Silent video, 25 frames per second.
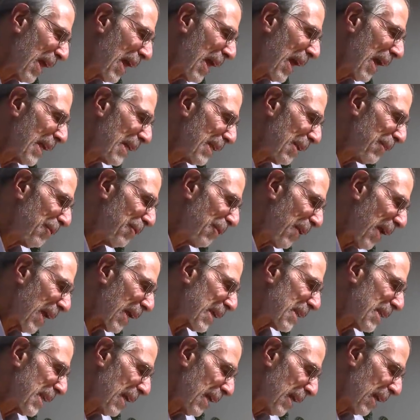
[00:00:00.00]
And in
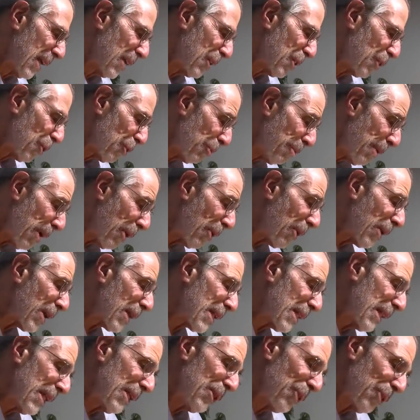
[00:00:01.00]
fact,
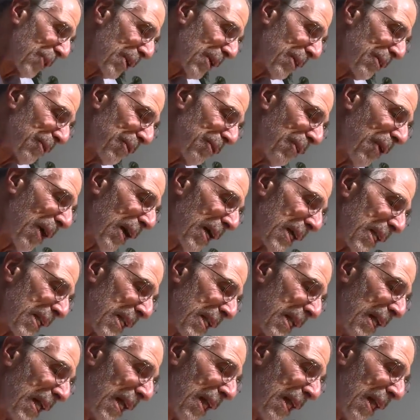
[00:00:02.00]
numerically, you can find